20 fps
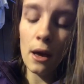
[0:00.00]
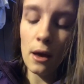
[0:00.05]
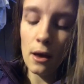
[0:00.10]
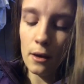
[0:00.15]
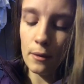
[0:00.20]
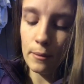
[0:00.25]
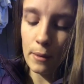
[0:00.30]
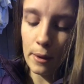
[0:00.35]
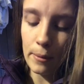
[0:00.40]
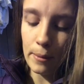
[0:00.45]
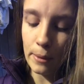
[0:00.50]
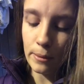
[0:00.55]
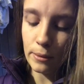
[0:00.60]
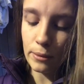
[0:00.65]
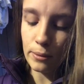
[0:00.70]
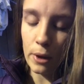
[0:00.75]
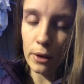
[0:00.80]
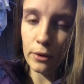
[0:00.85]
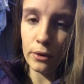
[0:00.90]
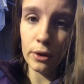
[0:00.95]
um, my
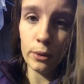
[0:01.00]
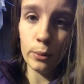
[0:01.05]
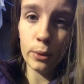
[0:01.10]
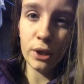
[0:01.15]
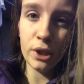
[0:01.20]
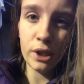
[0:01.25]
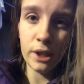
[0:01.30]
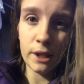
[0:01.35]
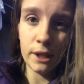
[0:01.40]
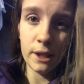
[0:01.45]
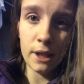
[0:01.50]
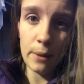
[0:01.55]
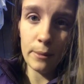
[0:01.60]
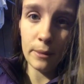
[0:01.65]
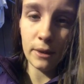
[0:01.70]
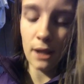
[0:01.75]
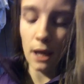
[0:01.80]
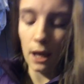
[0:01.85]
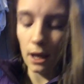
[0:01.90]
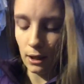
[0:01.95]
babe's brother, which his
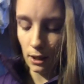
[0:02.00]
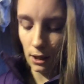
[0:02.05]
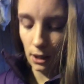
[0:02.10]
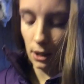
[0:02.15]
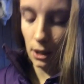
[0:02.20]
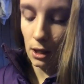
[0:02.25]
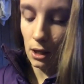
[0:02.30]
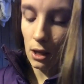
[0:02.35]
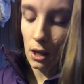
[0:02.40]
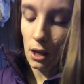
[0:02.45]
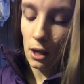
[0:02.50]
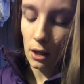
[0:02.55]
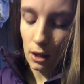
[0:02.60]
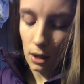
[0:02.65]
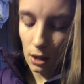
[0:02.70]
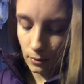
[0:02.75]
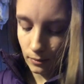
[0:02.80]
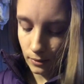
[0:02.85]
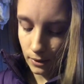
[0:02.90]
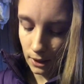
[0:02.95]
name is Andy,
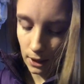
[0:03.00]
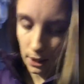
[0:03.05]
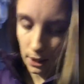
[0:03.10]
comes